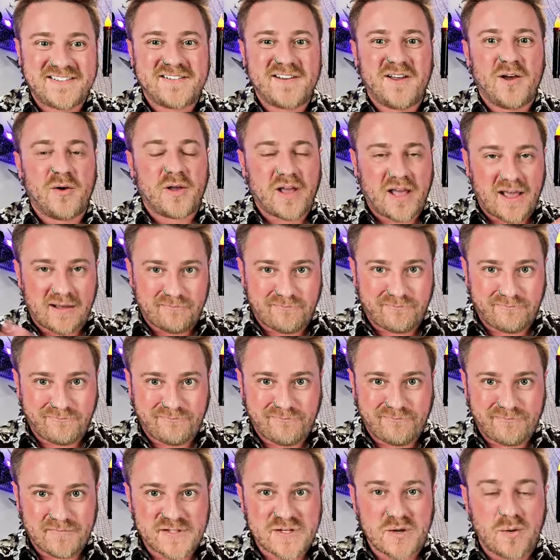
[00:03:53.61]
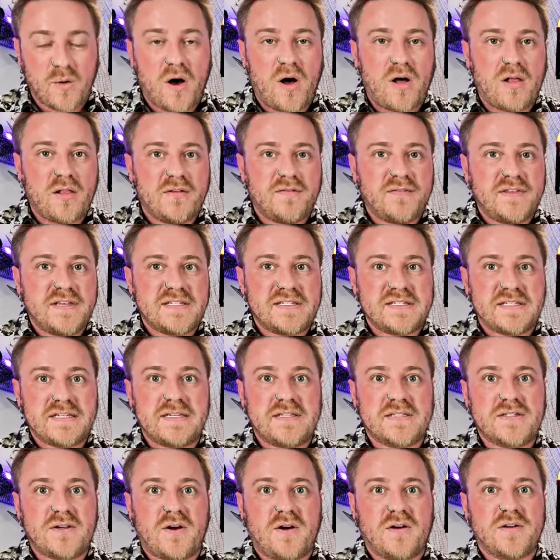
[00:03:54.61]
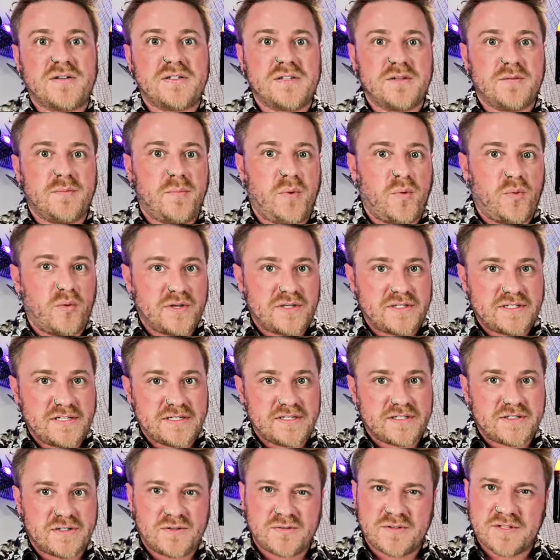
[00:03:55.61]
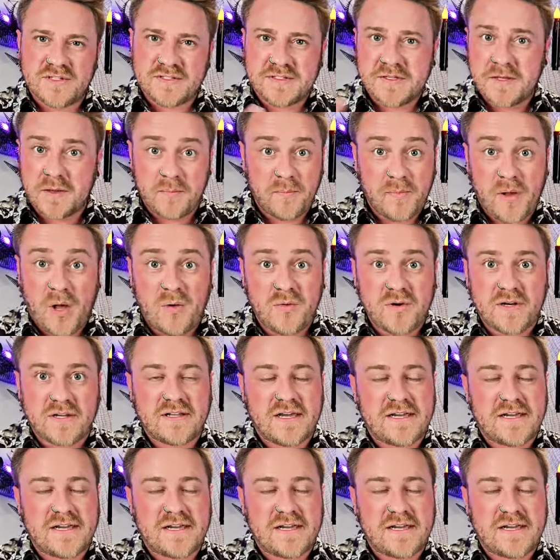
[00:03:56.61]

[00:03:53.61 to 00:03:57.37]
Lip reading: Okay, so all of these things are still pointing to this component,